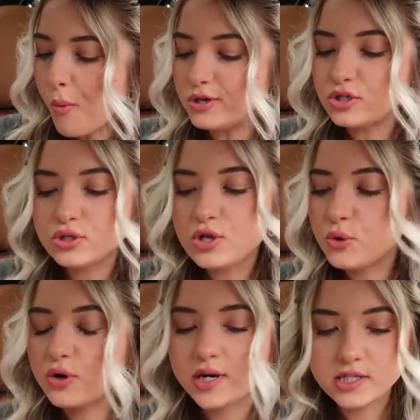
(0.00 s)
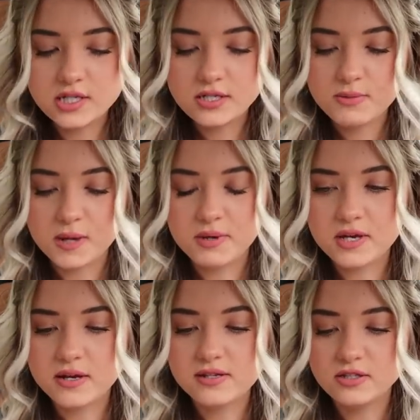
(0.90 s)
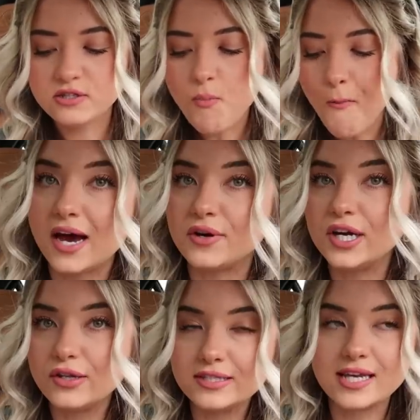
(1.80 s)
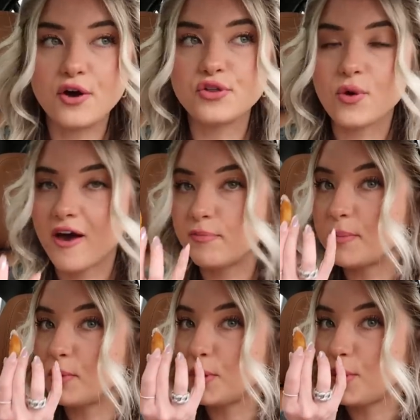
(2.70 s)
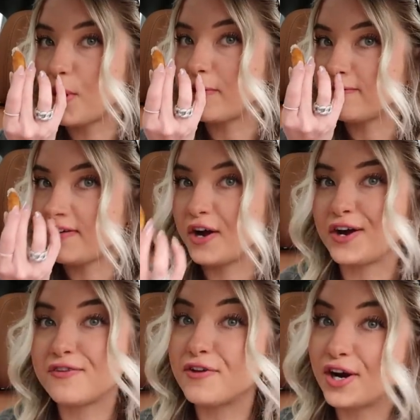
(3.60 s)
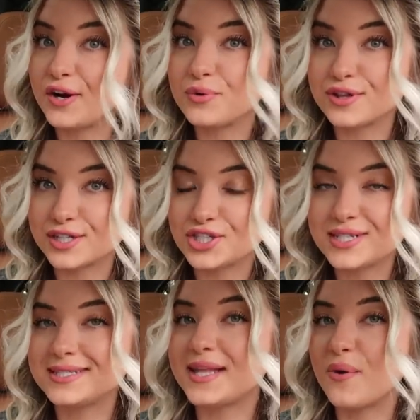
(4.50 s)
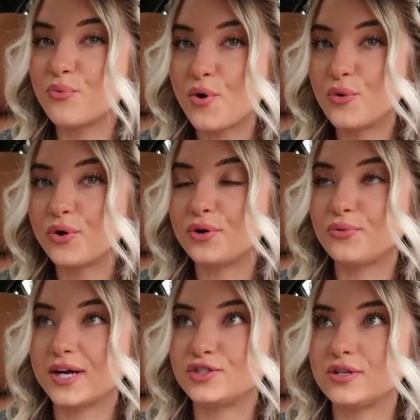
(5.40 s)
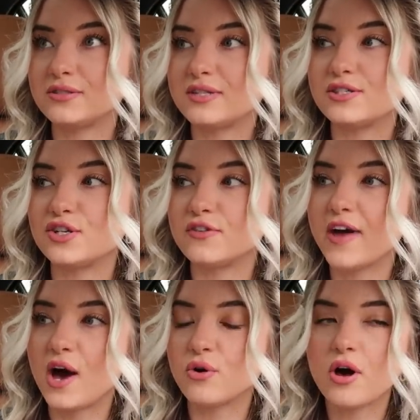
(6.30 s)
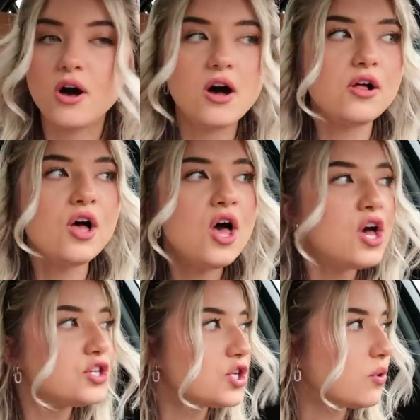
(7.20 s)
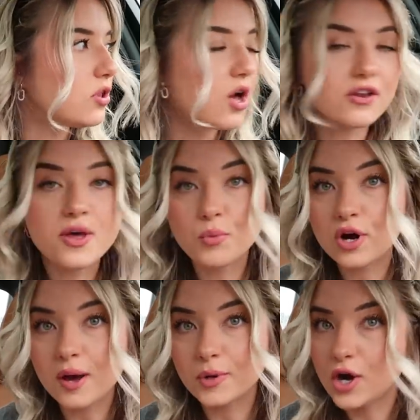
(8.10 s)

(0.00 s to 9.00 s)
which is so crazy to me because down here in the south you have people who are very very religious that won't go to restaurants that serve alcohol so a lot of them would come to